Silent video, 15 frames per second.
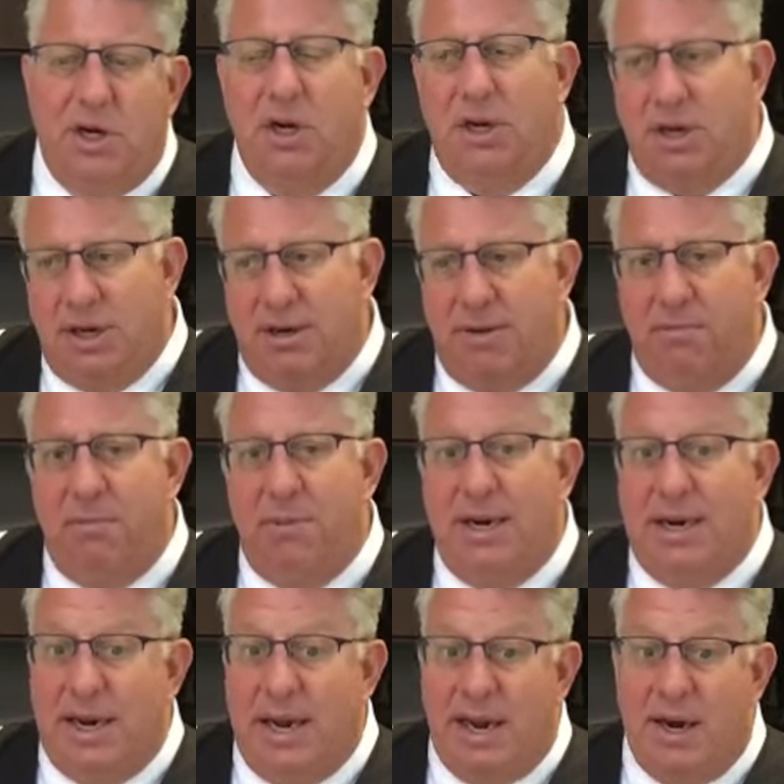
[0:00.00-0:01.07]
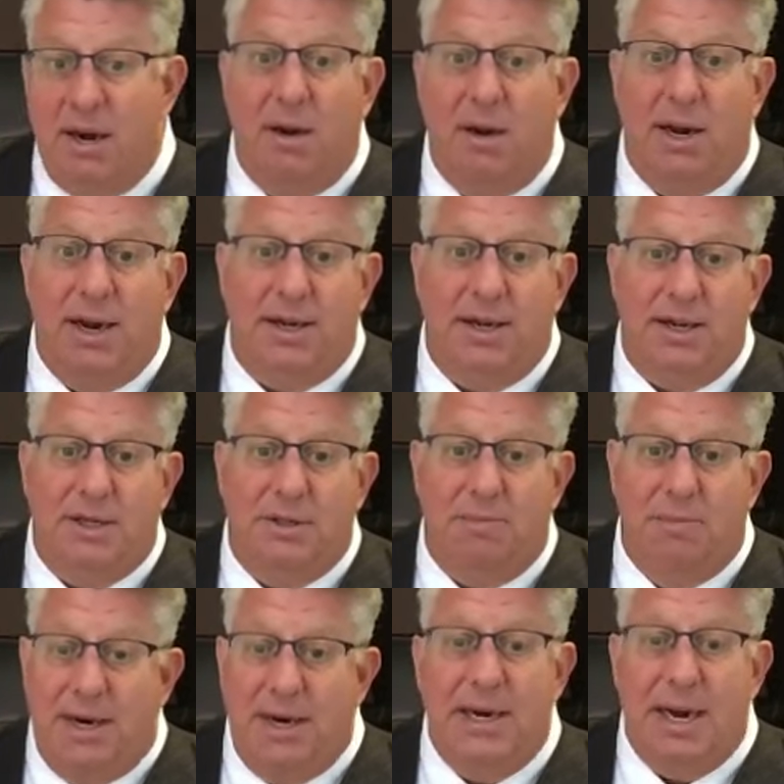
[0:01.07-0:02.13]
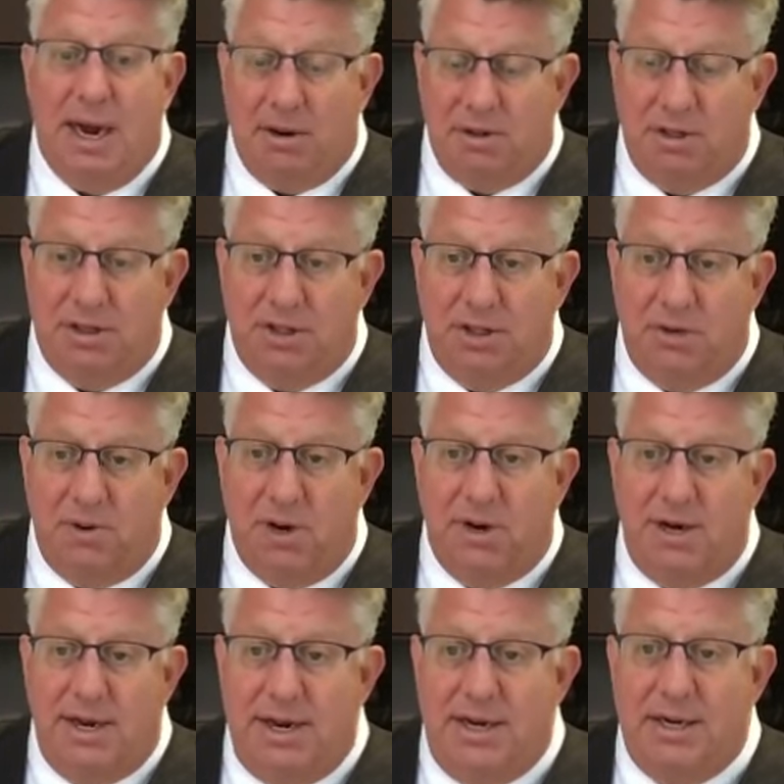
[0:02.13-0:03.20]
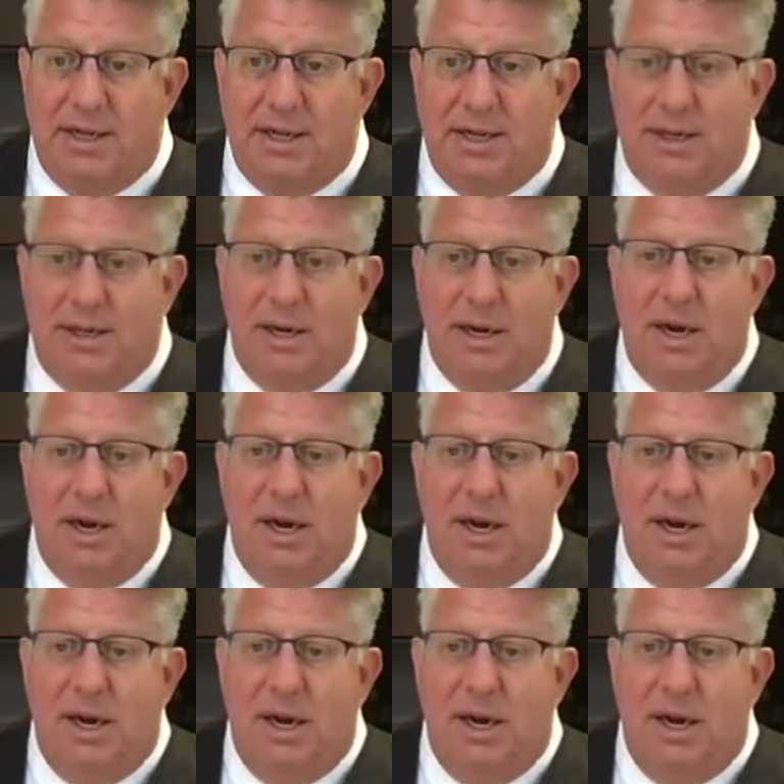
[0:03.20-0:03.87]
could meet at these meeting houses throughout England,